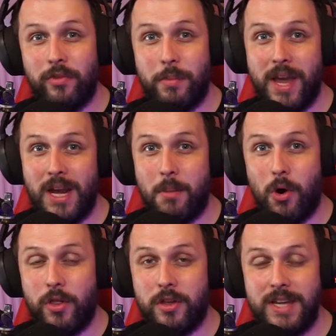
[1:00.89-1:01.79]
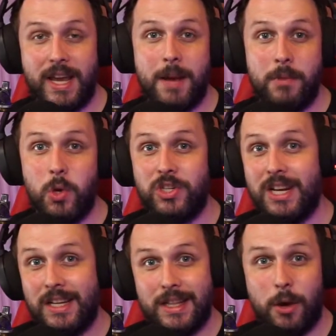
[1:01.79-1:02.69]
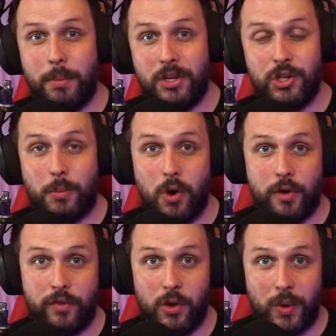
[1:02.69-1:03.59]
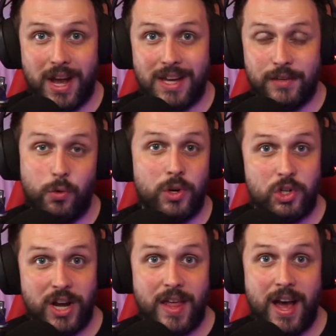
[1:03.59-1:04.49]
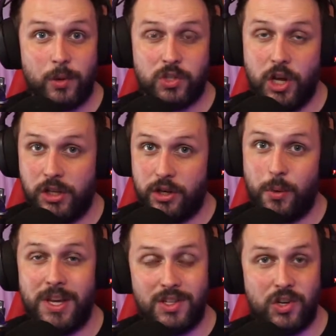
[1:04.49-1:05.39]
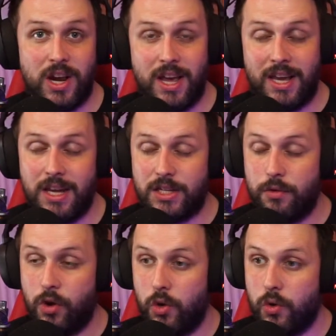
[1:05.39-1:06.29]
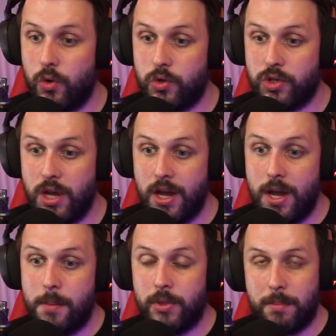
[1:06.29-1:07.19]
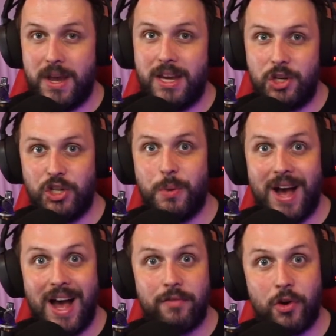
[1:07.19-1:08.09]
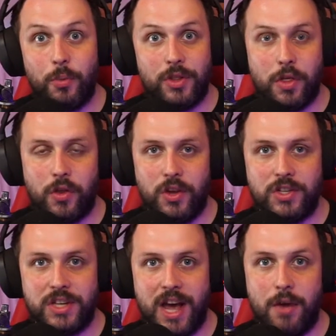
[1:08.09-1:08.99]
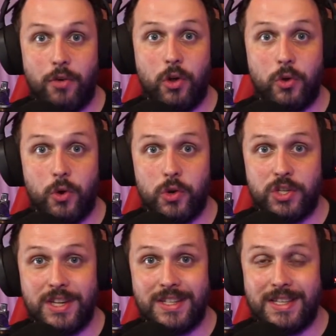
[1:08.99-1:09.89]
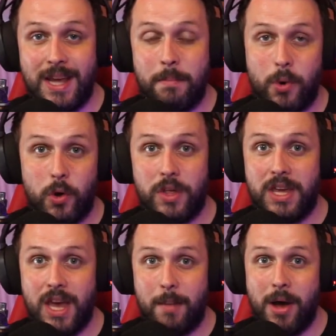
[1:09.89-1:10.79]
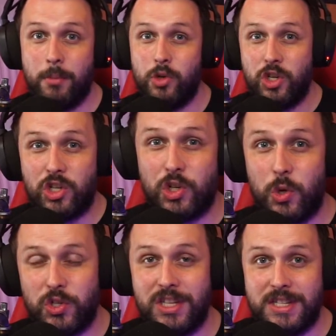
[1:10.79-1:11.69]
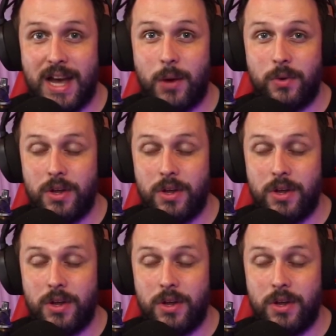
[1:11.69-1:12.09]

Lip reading: me anymore. The deck I'm using, I'll link that up in the top corner for you guys. If you want to try that out, certainly do. It is great against the Royal Ghost. But the main issue I've got with the 3-star Royal Ghost is the tempo of the game, how much it slows it down.